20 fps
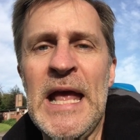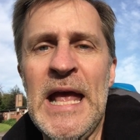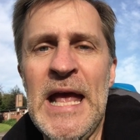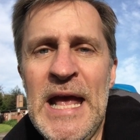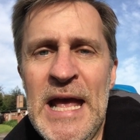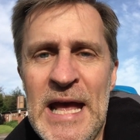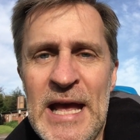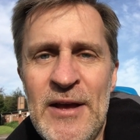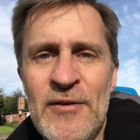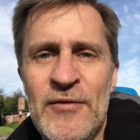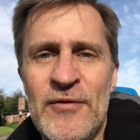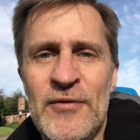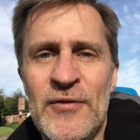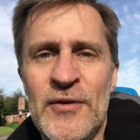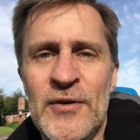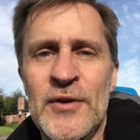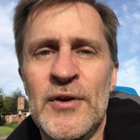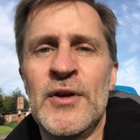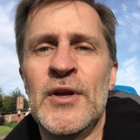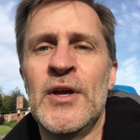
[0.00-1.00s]
if
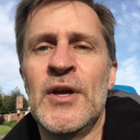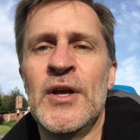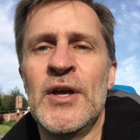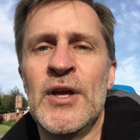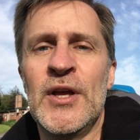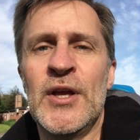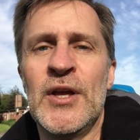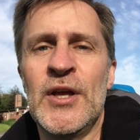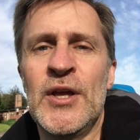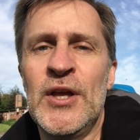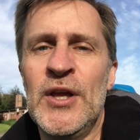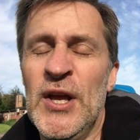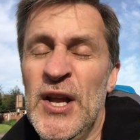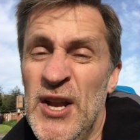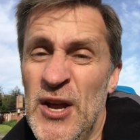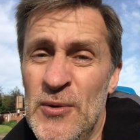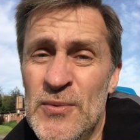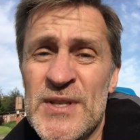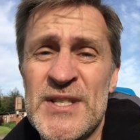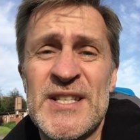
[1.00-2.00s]
you
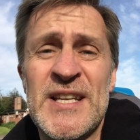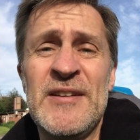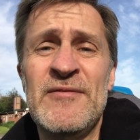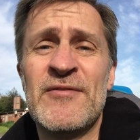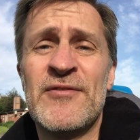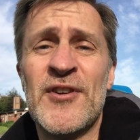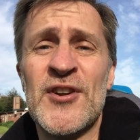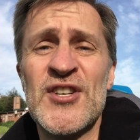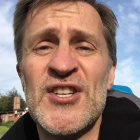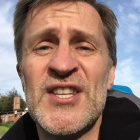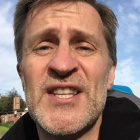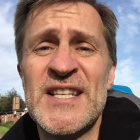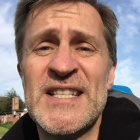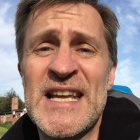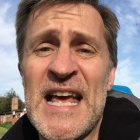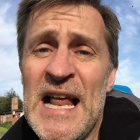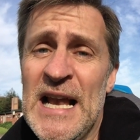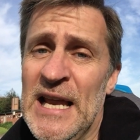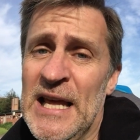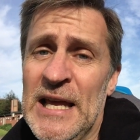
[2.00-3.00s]
don't sit in front of the
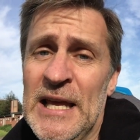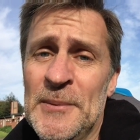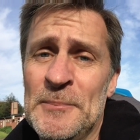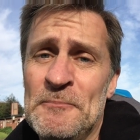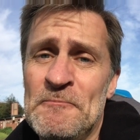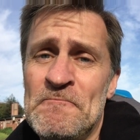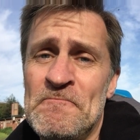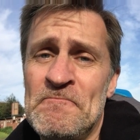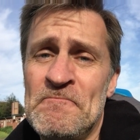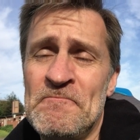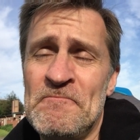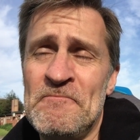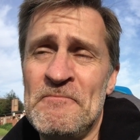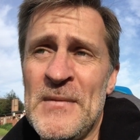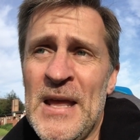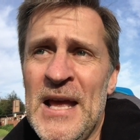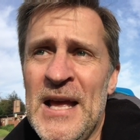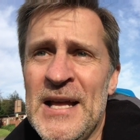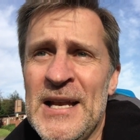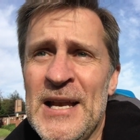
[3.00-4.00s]
telly.
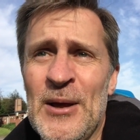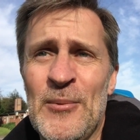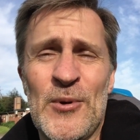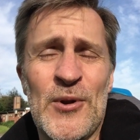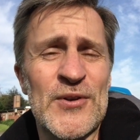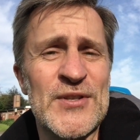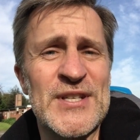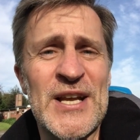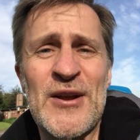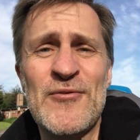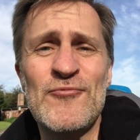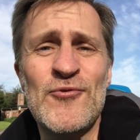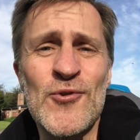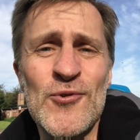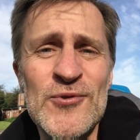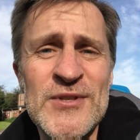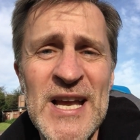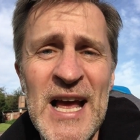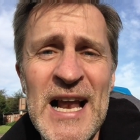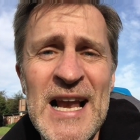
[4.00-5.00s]
I'm not saying
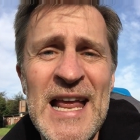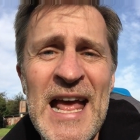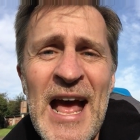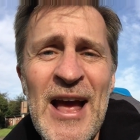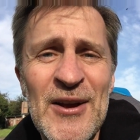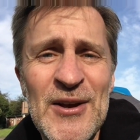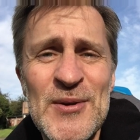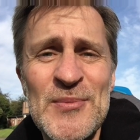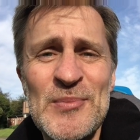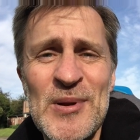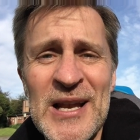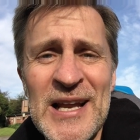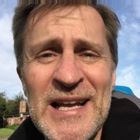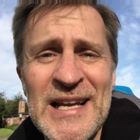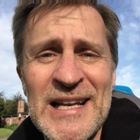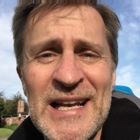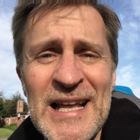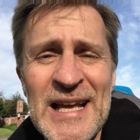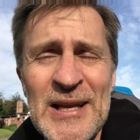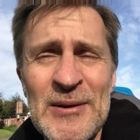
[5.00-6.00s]
rule telly out
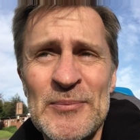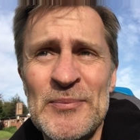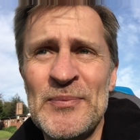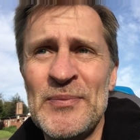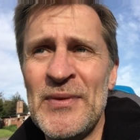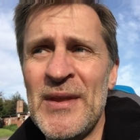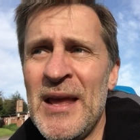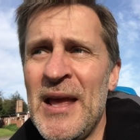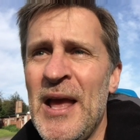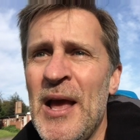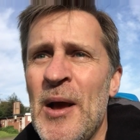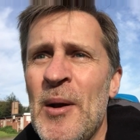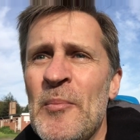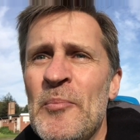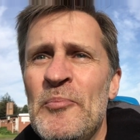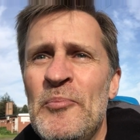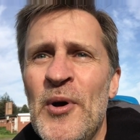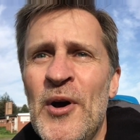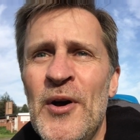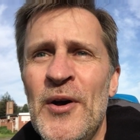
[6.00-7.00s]
completely,
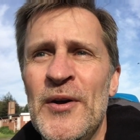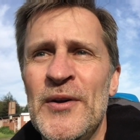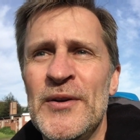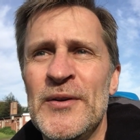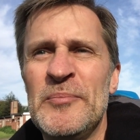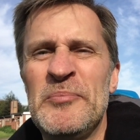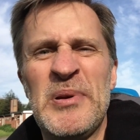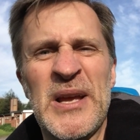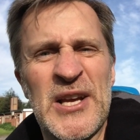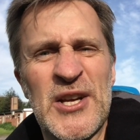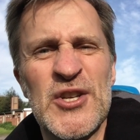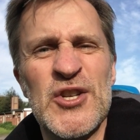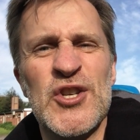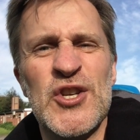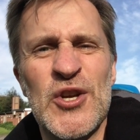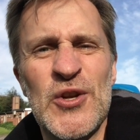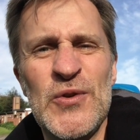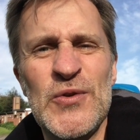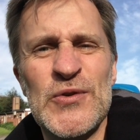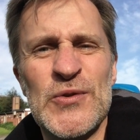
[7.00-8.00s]
but pick and
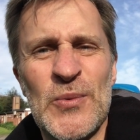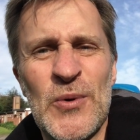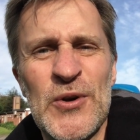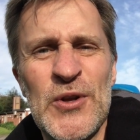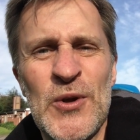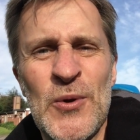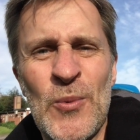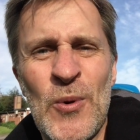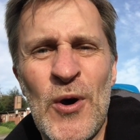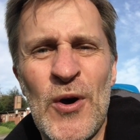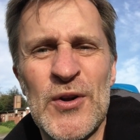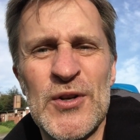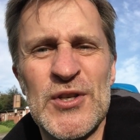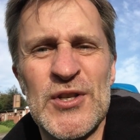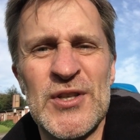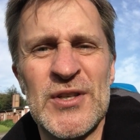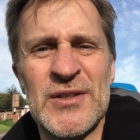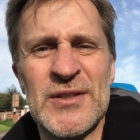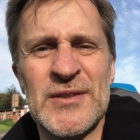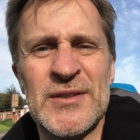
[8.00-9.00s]
choose what you
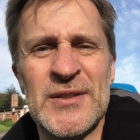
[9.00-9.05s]
watch.